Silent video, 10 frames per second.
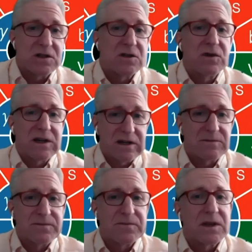do it at.
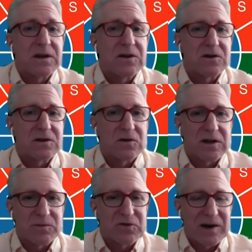You know, those are all
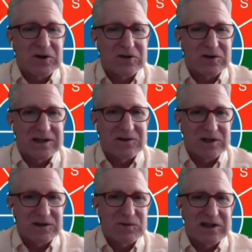the parameters that he
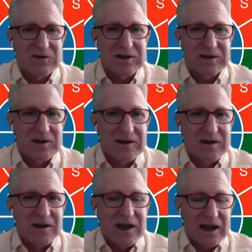was playing with.
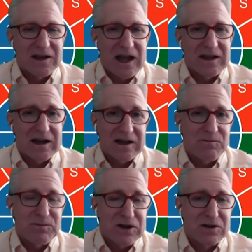And then he
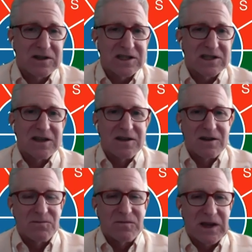built this
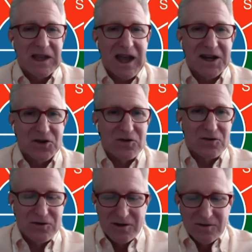
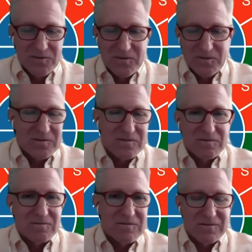mechanical
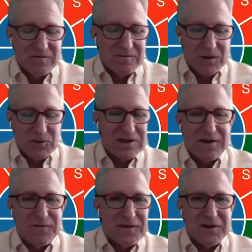
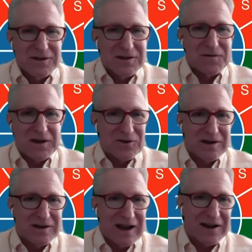W.C. Fields figure
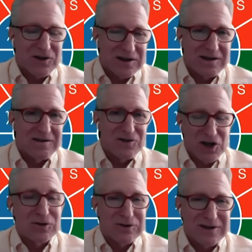that actually
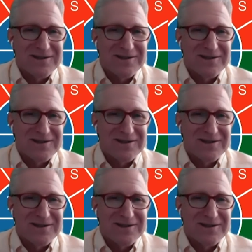juggled.